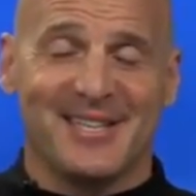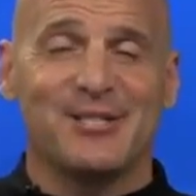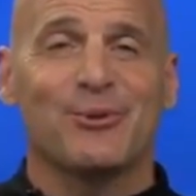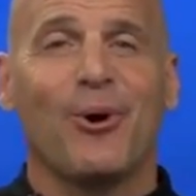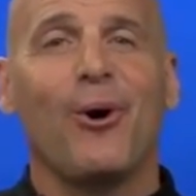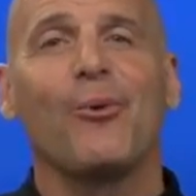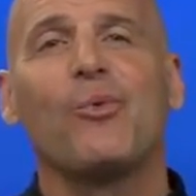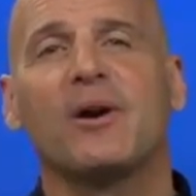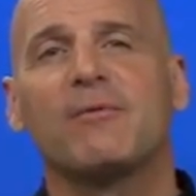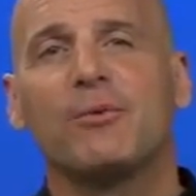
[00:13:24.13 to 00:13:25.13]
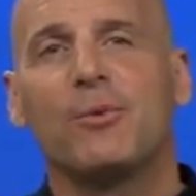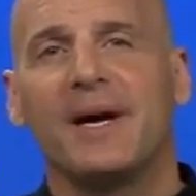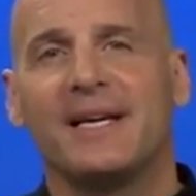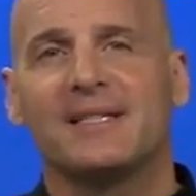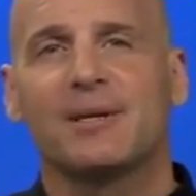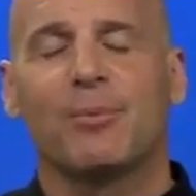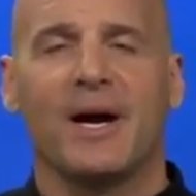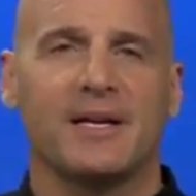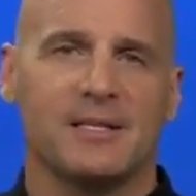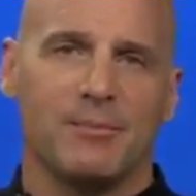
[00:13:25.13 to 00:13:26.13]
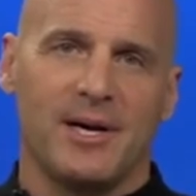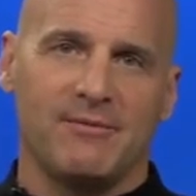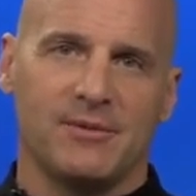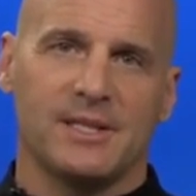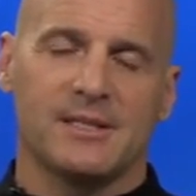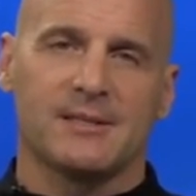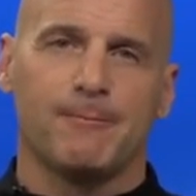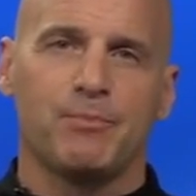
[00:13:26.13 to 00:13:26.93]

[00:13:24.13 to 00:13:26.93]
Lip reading: These are all wonderful ways to practice mindfulness.